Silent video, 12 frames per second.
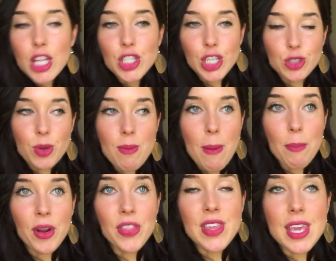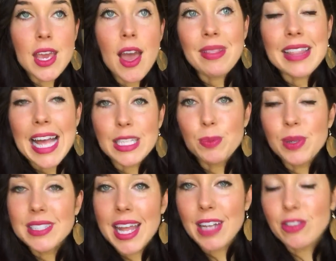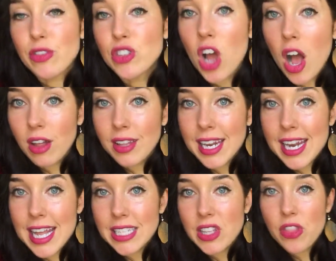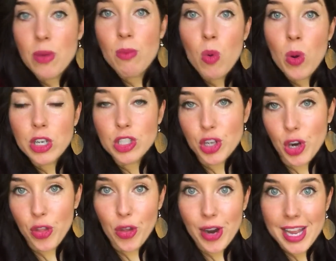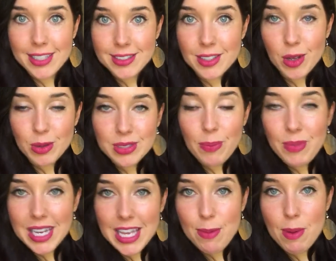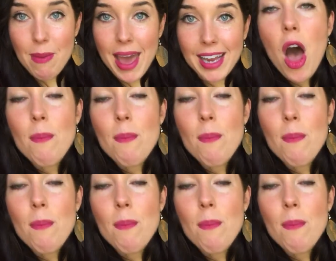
Just remember, the less percentage of chocolate it is, the more sugar there is. So something to keep in mind.